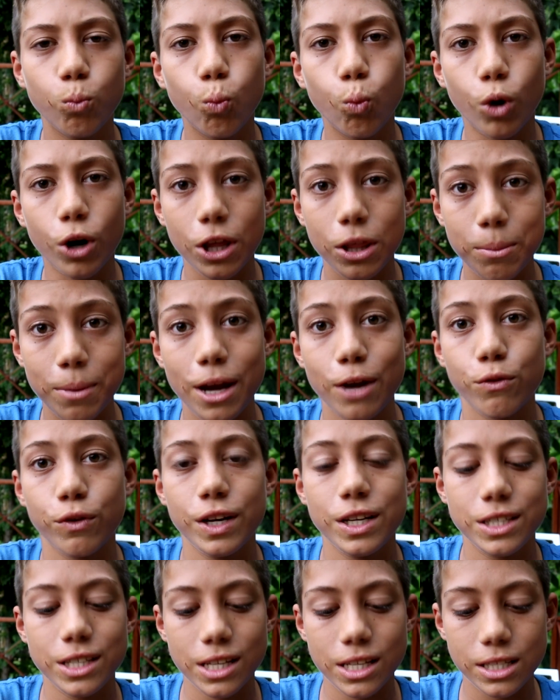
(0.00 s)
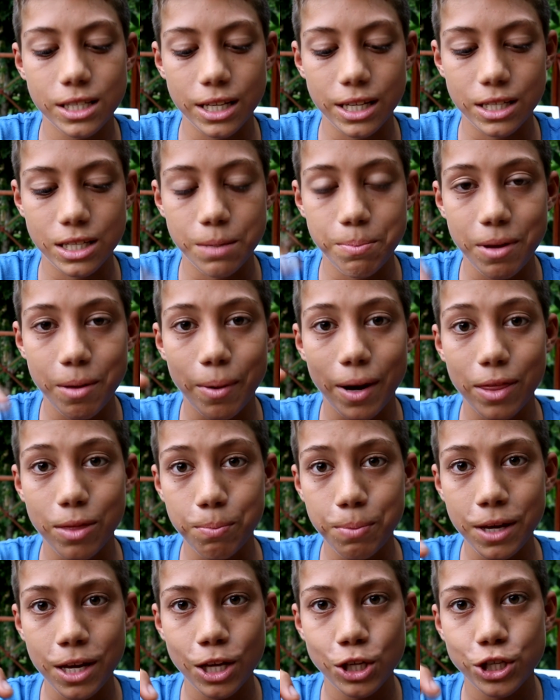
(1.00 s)
one of the main reasons is to be by the
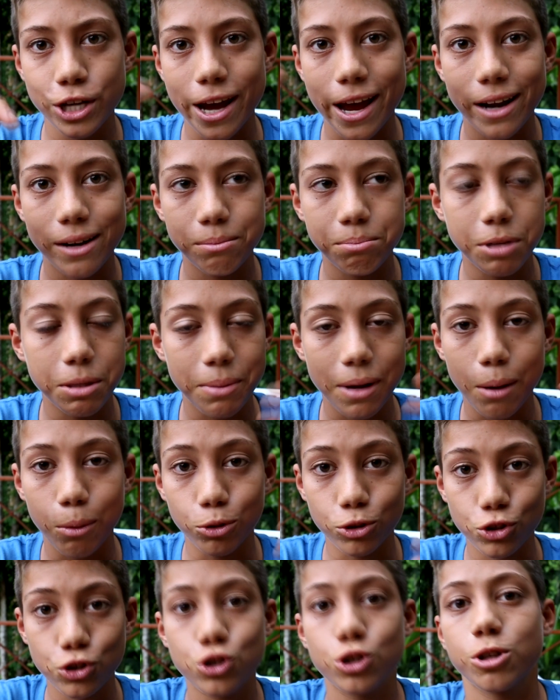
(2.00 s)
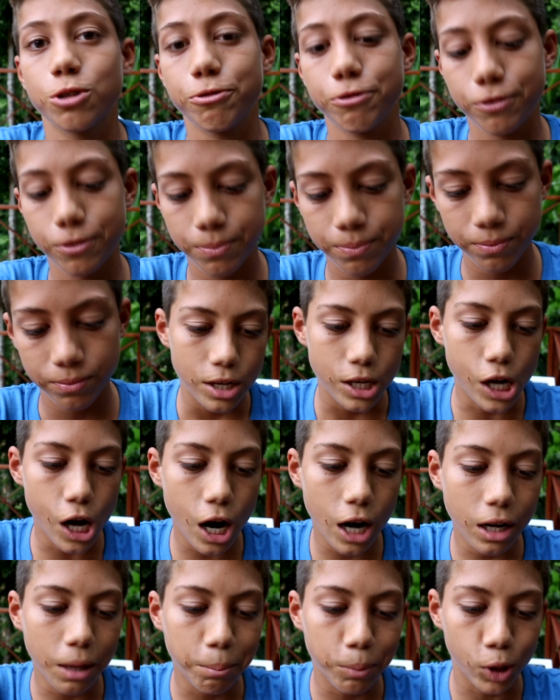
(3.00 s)
beach and to be able to surf.
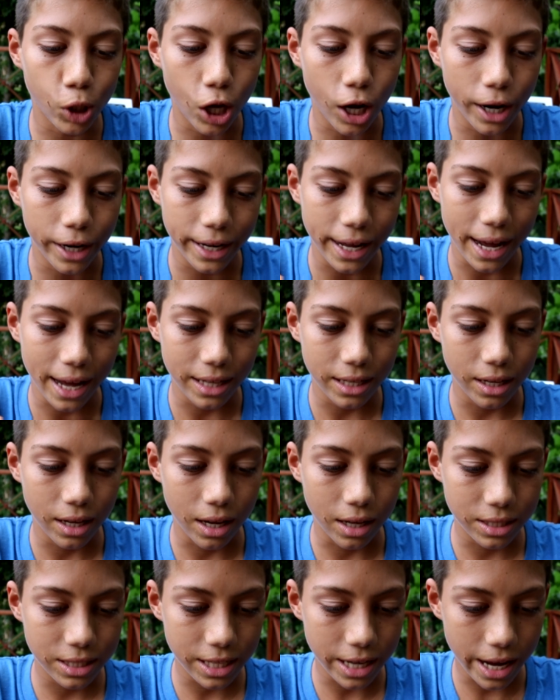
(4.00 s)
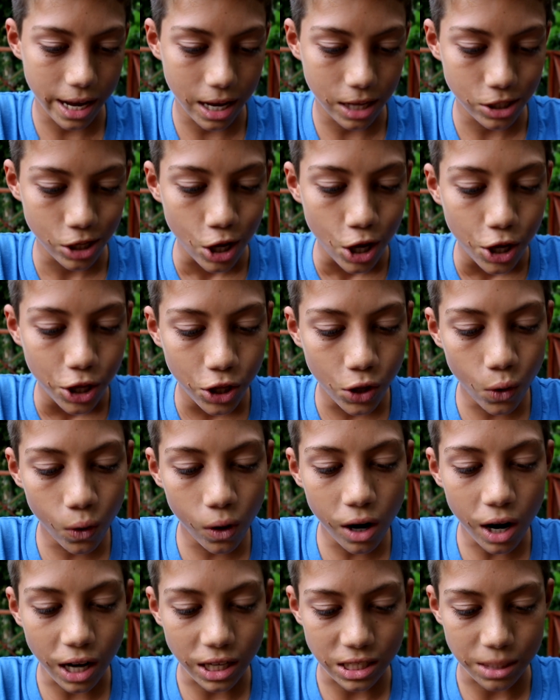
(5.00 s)
Not a blonde says, you are
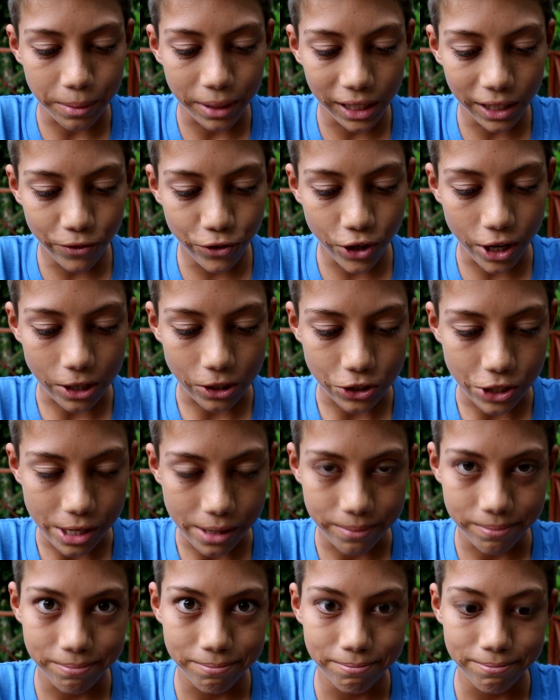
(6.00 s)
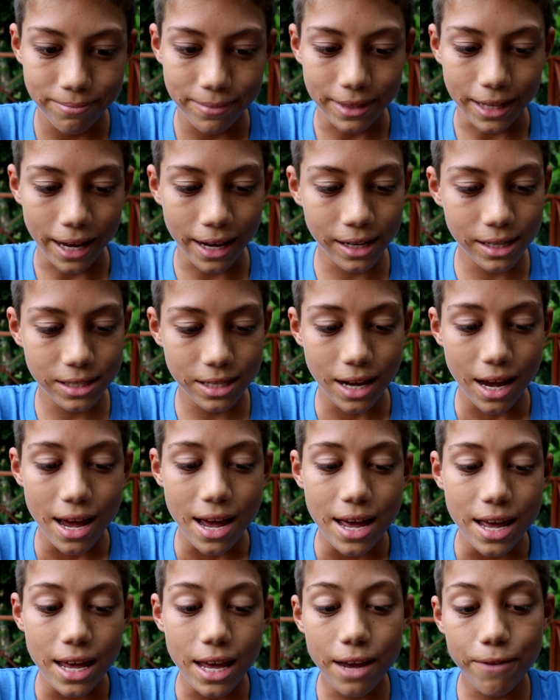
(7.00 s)
awesome, I love your energy. Thanks.
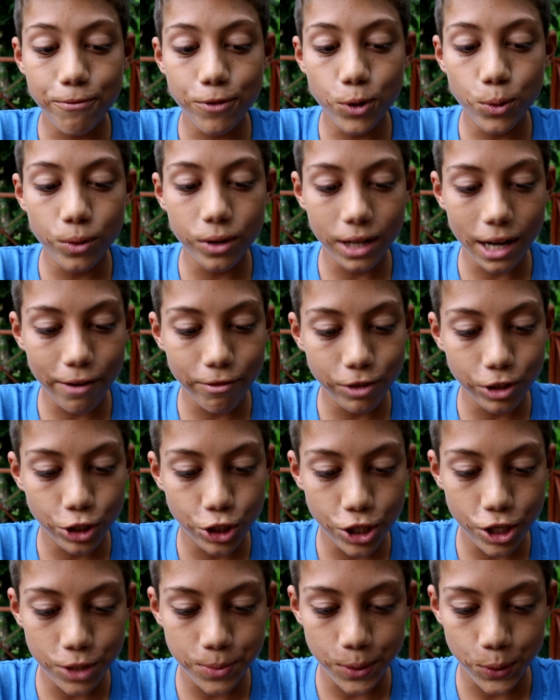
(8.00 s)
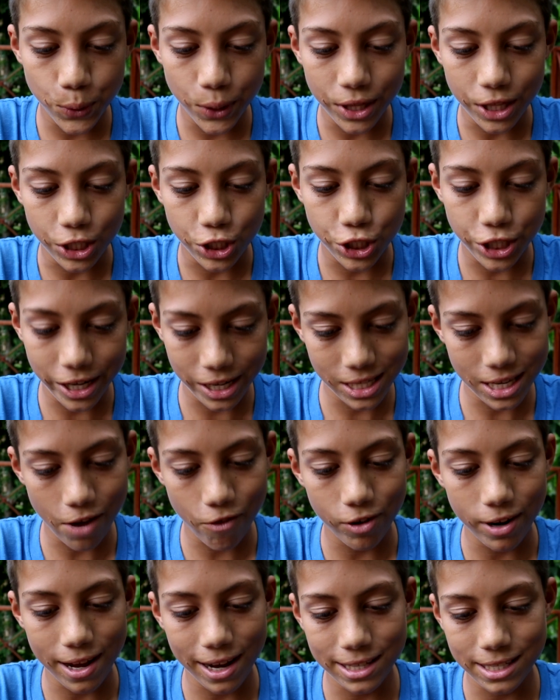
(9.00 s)
If you would have to choose between the
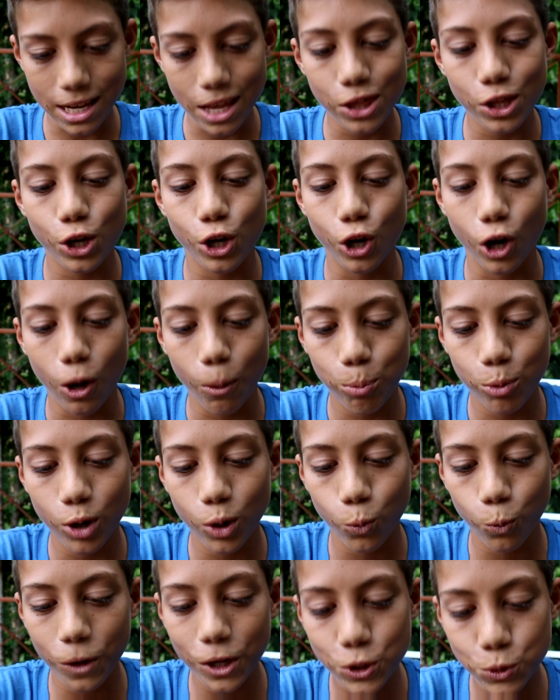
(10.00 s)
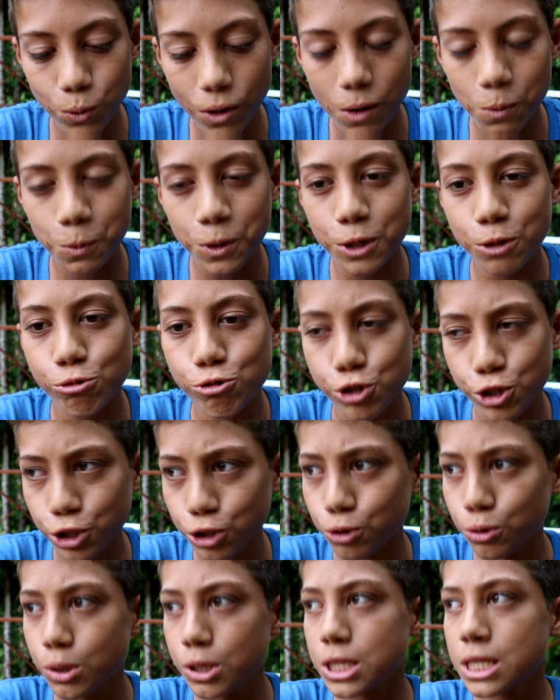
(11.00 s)
G7X and the GoPro, which one would you
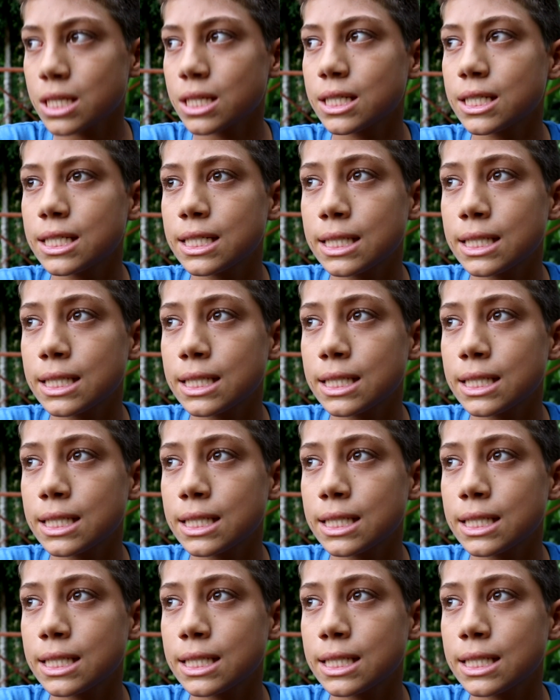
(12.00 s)
choose?